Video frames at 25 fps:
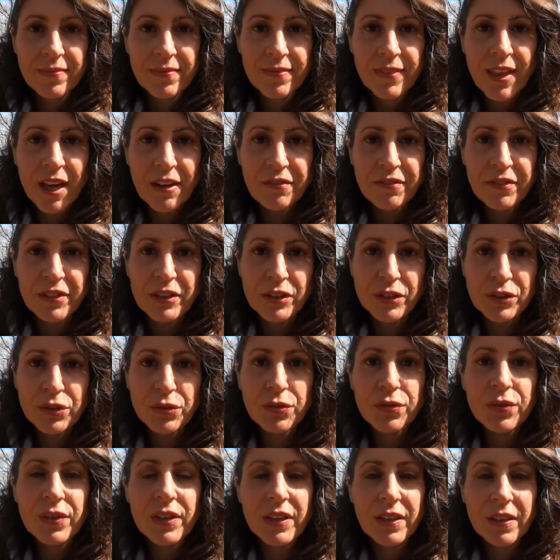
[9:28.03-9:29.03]
That feels
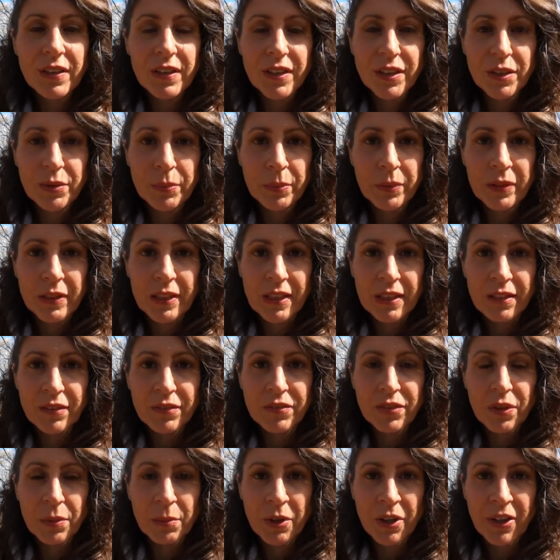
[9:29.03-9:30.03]
really complete
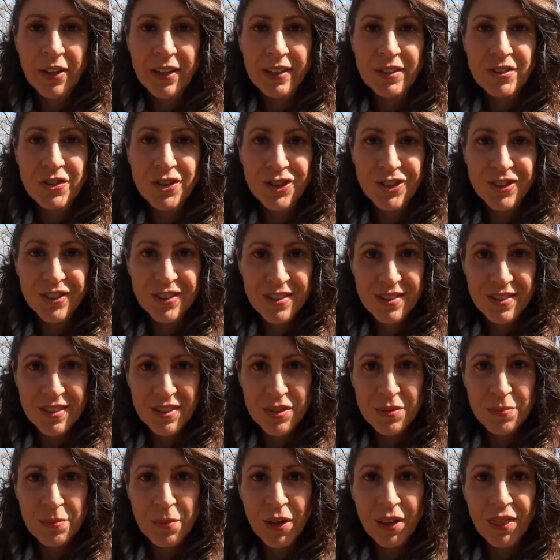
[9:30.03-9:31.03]
from our angels
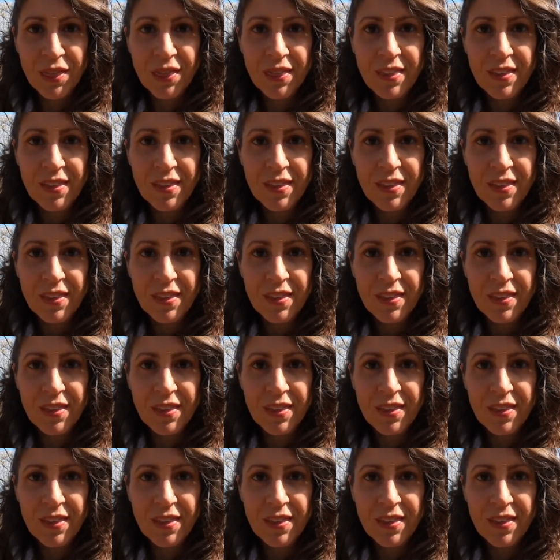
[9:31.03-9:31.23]
this month.